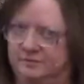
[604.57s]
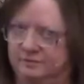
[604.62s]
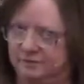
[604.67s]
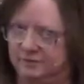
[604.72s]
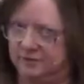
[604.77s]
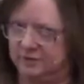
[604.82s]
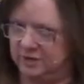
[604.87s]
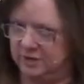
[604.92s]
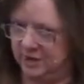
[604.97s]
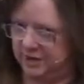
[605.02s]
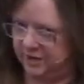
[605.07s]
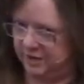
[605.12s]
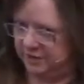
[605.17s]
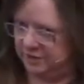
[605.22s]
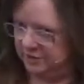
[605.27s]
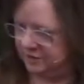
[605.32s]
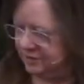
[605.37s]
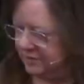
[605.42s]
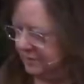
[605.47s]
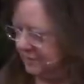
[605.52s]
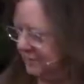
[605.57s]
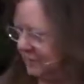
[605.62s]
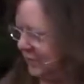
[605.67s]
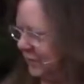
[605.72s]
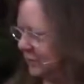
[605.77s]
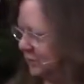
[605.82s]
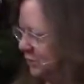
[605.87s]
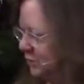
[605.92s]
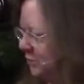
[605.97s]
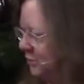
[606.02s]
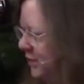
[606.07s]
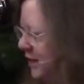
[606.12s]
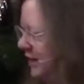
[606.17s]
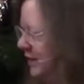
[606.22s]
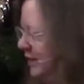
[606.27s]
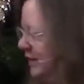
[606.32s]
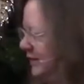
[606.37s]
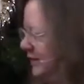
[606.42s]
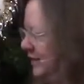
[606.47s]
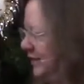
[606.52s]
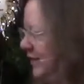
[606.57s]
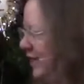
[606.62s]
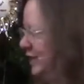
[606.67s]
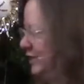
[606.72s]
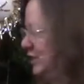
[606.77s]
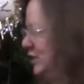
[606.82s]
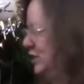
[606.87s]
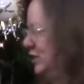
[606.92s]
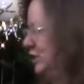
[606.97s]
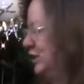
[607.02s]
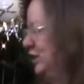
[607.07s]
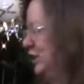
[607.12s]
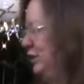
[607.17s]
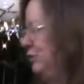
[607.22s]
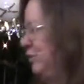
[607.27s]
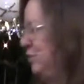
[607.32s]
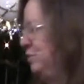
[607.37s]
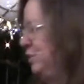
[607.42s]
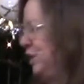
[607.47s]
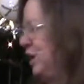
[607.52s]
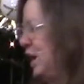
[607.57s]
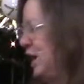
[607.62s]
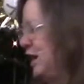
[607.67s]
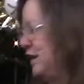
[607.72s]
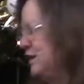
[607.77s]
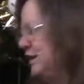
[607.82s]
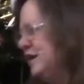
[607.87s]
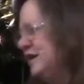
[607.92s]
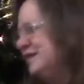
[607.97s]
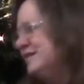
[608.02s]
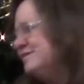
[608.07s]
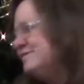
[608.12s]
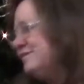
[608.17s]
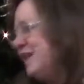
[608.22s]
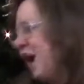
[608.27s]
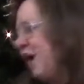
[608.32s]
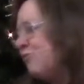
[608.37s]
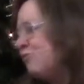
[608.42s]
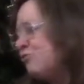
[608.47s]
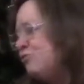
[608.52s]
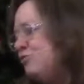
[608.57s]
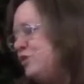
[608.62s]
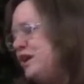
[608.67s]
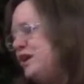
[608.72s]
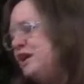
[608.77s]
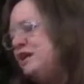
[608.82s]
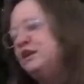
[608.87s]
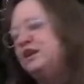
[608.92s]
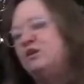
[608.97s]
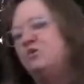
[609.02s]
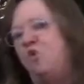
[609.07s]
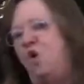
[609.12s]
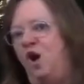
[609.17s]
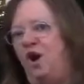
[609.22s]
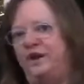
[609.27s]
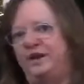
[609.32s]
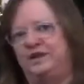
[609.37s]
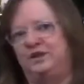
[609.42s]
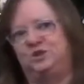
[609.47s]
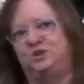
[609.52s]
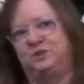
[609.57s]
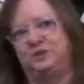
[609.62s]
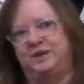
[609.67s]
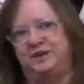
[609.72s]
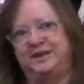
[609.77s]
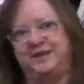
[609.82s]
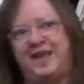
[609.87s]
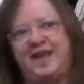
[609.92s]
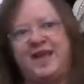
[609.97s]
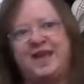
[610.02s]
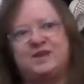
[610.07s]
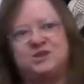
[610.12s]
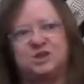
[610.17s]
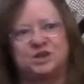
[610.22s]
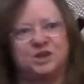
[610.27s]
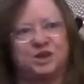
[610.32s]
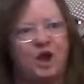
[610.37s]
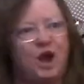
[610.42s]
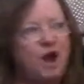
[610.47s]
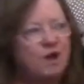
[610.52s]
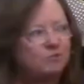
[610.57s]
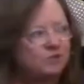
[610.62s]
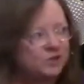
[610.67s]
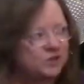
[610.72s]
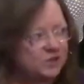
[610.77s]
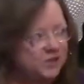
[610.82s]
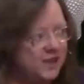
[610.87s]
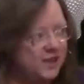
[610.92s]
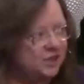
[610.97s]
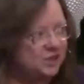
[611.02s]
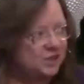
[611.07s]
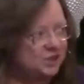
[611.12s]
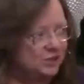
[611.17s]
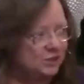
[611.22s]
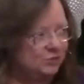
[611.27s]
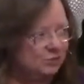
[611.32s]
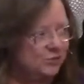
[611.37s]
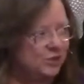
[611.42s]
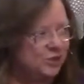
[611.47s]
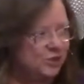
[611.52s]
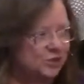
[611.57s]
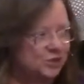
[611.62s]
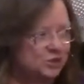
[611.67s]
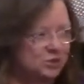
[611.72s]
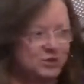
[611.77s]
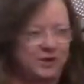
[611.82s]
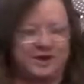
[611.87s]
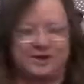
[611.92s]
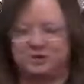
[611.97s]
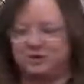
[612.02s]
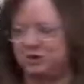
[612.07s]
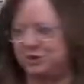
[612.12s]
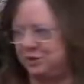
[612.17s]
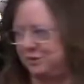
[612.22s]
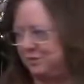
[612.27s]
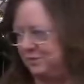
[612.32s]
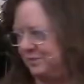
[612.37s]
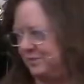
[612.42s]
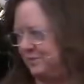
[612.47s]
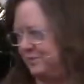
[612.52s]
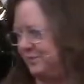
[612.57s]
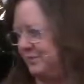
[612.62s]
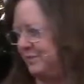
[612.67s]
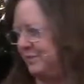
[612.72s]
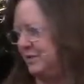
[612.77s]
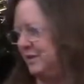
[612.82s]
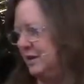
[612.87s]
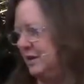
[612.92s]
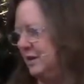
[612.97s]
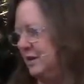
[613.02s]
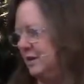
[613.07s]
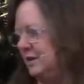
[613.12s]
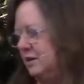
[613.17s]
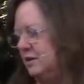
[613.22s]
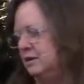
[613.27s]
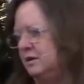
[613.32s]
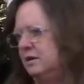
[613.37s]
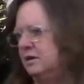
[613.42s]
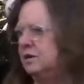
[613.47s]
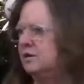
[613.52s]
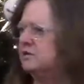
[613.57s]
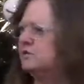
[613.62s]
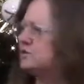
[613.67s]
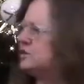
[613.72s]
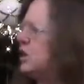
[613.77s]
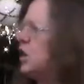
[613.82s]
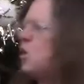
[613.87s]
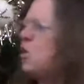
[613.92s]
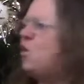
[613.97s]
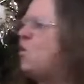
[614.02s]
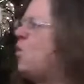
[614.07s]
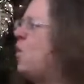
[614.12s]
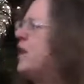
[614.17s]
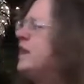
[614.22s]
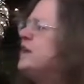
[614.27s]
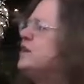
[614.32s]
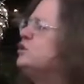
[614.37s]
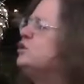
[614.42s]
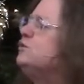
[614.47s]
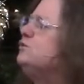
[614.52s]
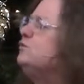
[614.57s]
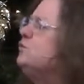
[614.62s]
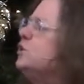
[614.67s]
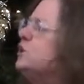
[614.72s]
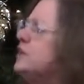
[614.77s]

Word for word: Yes, Dr. Craddock hesitantly replied not really wanting to engage in a conversation with a stranger. So, what do you do for